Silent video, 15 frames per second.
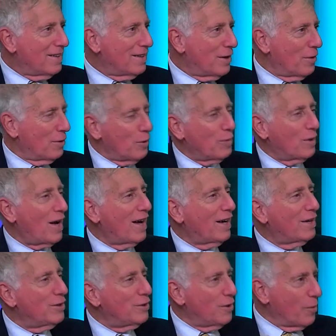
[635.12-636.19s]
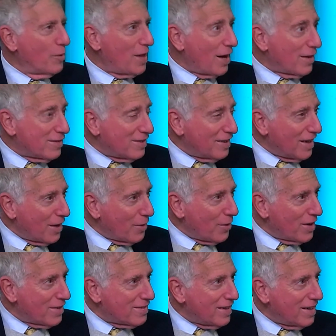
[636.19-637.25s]
Look what I can do without
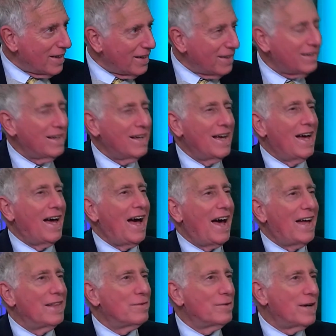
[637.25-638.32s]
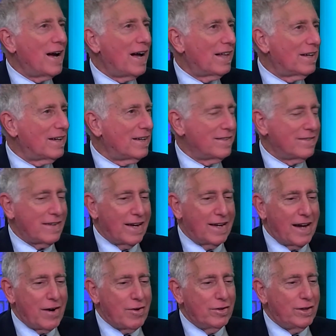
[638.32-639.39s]
quite saying it. And the reality is, I
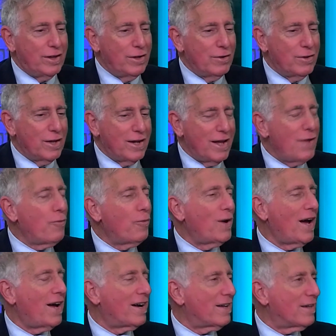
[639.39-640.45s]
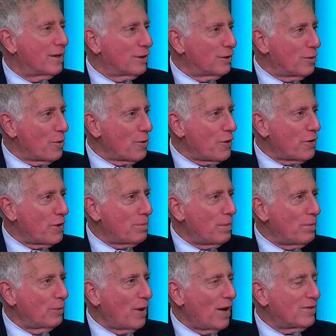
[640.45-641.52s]
guarantee you that if we had anything to do with it, the
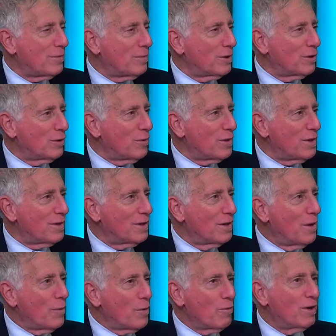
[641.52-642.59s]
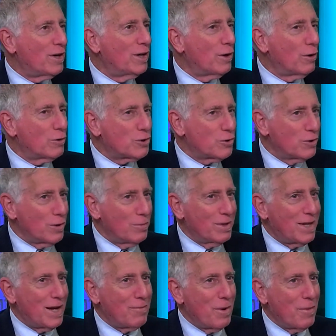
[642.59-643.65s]
people who had something to do with it were ready to go shoot him
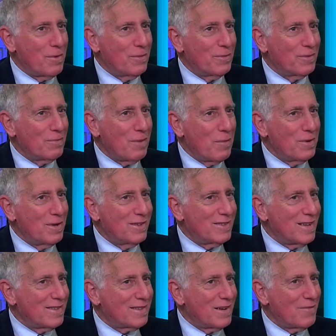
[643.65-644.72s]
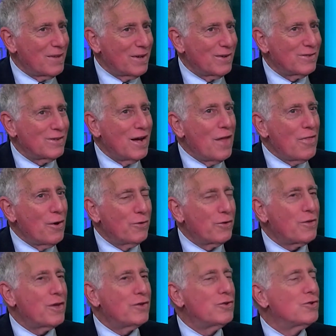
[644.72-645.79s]
at that moment, the moment he said something, because those
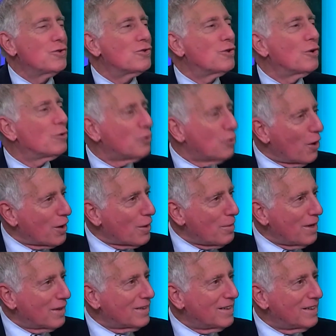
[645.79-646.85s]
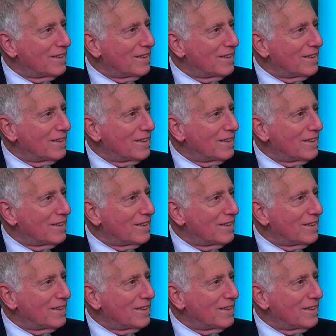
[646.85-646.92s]
are things you just don't talk about.